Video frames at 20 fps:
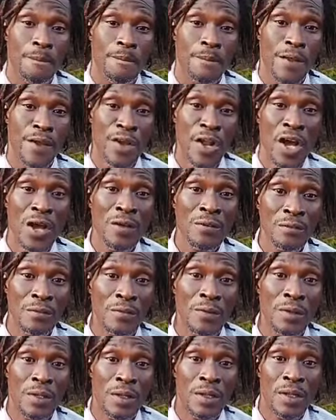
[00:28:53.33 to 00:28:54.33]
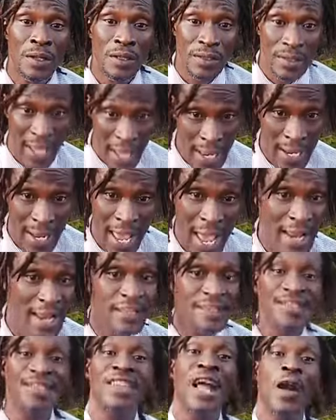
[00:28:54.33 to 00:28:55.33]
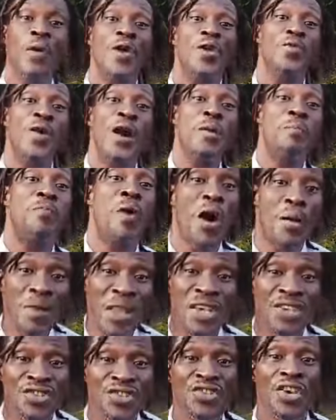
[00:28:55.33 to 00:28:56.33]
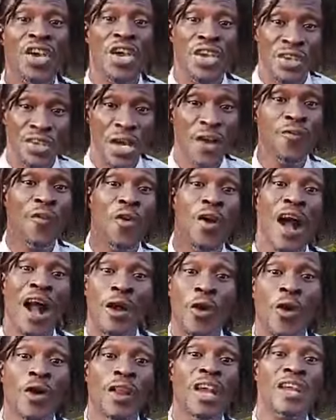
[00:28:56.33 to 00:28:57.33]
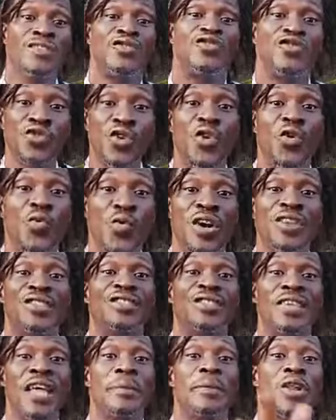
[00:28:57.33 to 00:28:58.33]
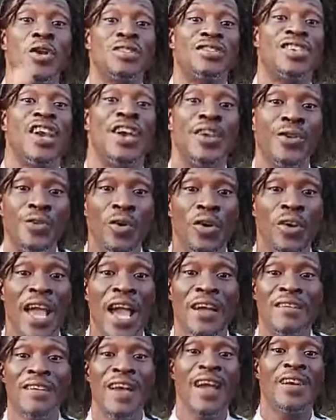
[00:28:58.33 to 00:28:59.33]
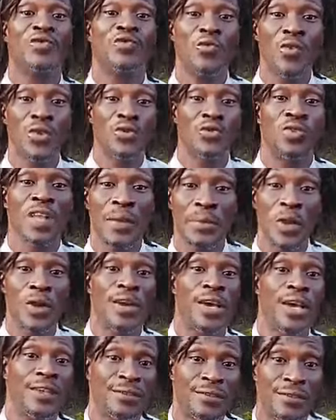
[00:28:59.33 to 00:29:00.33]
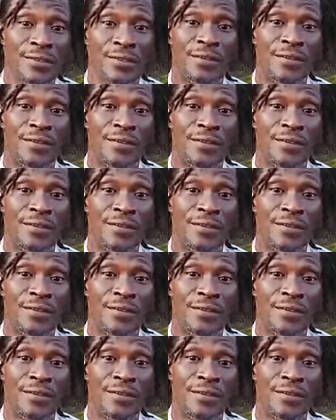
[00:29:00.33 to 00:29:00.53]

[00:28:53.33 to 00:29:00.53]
You know? And anything that you want publish, you got to go accordance to what's in them, don't tell you, or the agreements what's in them, don't get.